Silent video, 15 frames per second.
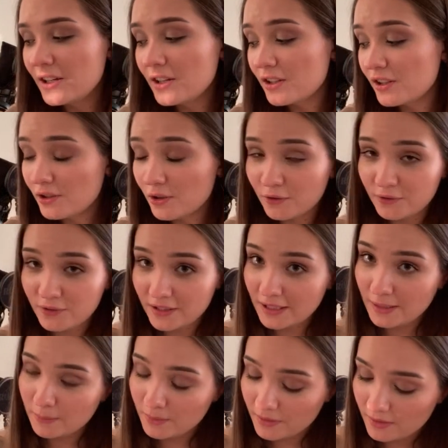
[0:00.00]
So
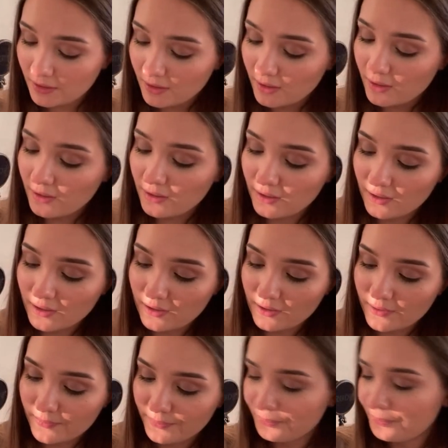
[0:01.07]
Felipe,
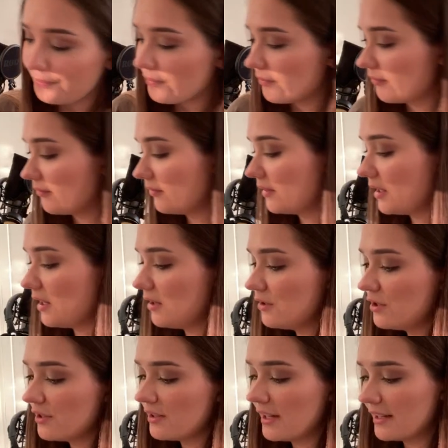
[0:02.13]
I'll
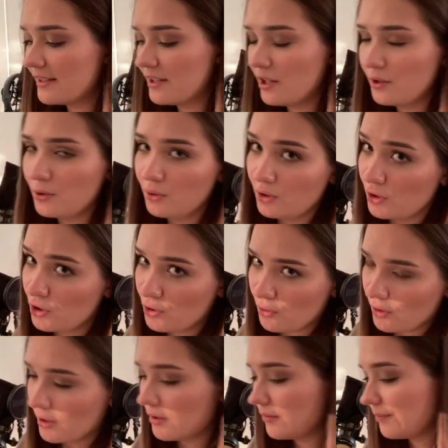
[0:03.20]
just like tell you in
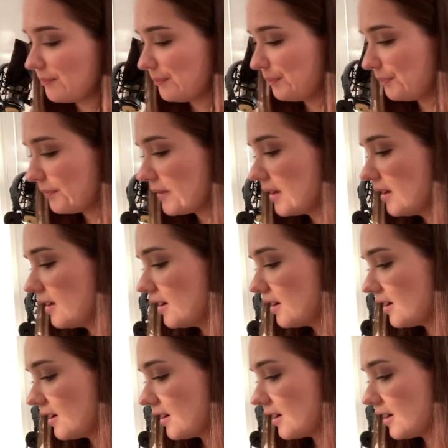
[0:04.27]
short.
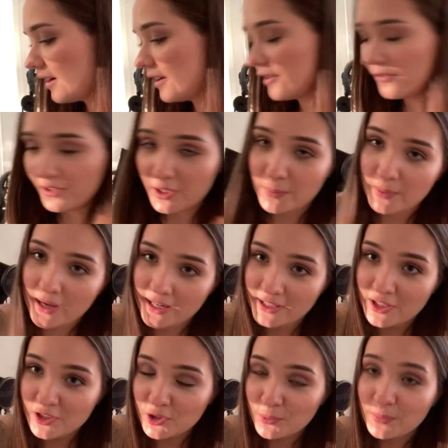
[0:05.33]
Feedback
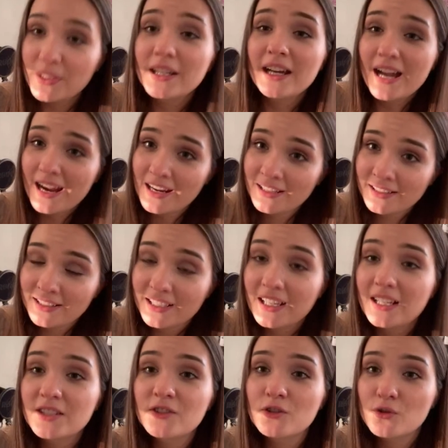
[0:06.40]
needs to be kind,
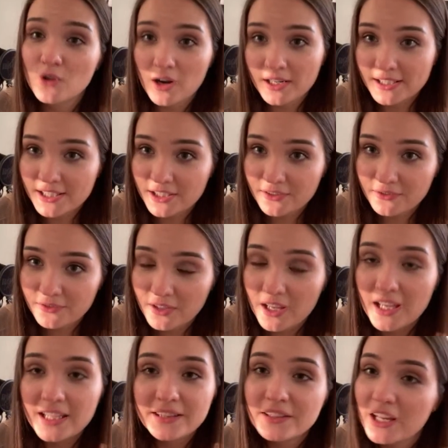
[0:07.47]
constructive,
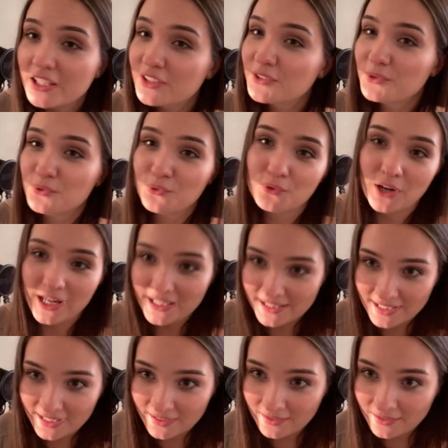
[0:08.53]
not
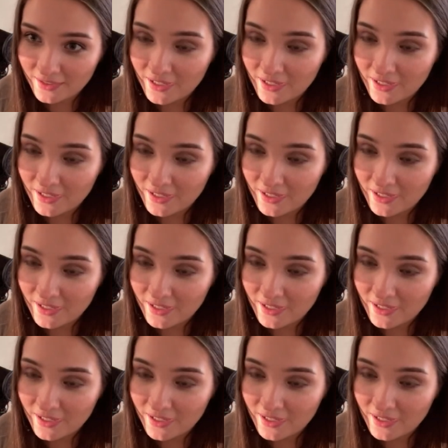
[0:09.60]
rating.